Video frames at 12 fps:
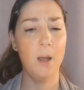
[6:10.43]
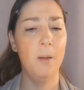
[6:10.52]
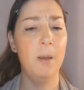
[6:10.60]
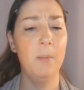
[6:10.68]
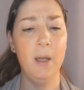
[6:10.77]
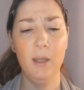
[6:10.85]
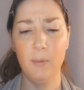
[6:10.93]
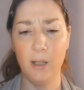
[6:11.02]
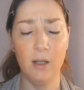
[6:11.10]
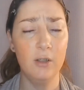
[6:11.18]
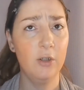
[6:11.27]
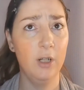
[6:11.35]
And by the way,
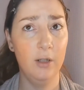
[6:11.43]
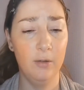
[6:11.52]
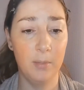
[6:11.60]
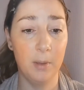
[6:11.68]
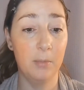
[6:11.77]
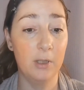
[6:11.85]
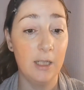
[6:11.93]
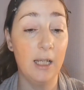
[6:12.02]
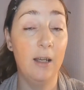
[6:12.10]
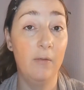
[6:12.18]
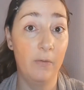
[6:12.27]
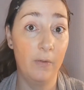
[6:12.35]
I'll try to remember to
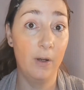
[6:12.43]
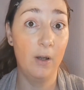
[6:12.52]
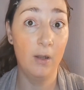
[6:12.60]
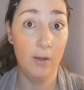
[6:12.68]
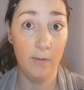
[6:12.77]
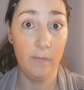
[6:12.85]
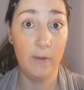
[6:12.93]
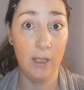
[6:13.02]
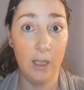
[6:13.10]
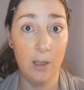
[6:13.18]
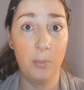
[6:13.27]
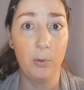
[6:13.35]
have all of
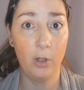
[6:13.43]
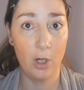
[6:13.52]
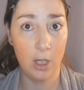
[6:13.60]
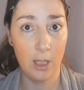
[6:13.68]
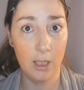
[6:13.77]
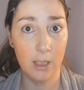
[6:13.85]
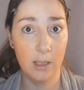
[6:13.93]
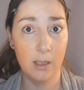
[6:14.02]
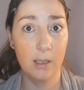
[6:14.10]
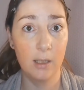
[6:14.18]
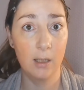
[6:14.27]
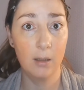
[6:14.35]
the
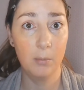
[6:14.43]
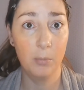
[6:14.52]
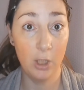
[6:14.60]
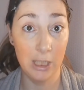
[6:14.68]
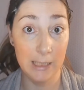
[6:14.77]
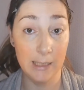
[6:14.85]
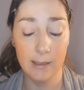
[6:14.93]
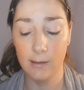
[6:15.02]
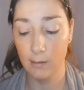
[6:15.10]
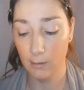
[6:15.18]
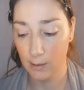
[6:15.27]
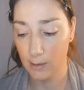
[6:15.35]
product prices
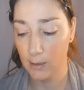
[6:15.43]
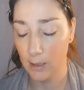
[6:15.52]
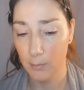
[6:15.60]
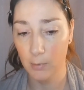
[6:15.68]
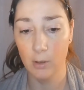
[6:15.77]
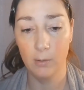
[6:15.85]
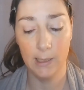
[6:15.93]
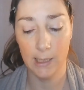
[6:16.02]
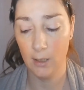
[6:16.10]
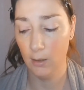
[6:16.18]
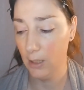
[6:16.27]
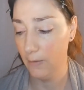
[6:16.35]
listed down below, because I
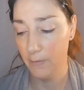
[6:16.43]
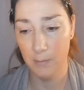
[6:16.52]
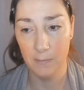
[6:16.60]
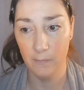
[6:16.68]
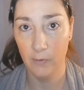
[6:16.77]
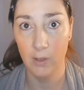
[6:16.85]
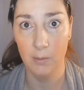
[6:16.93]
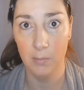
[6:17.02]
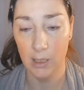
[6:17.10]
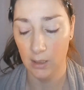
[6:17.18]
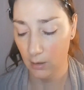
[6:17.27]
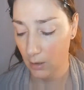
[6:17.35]
don't have them in front of
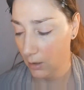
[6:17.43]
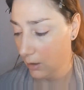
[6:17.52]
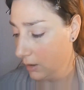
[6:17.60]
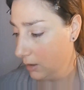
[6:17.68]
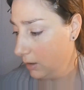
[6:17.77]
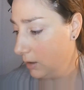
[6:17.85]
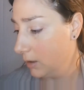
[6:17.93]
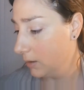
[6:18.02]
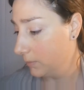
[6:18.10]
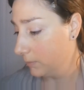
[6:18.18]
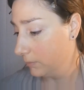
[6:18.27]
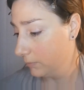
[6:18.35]
me.
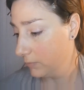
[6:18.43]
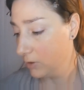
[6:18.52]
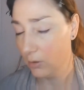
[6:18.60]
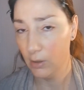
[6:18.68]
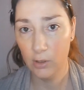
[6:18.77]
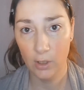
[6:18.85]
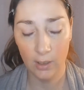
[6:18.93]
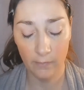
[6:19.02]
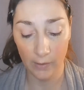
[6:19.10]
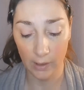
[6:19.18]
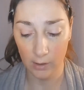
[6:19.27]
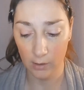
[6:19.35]
So I'll try to
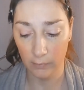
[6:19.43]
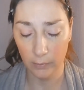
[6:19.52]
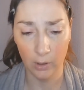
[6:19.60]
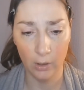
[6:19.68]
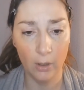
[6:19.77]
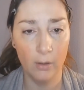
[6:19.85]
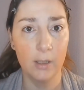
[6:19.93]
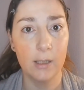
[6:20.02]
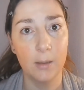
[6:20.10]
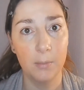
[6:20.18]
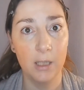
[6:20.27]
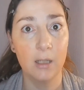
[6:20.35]
find those for you, and I'll list
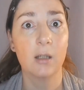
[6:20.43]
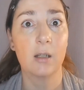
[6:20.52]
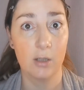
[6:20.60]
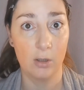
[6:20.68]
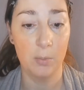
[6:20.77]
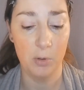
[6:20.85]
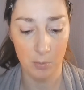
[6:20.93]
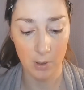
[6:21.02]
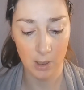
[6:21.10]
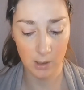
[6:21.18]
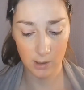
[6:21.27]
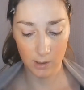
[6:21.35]
them in the description
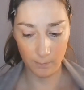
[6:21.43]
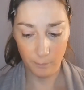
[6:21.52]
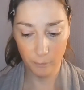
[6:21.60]
box.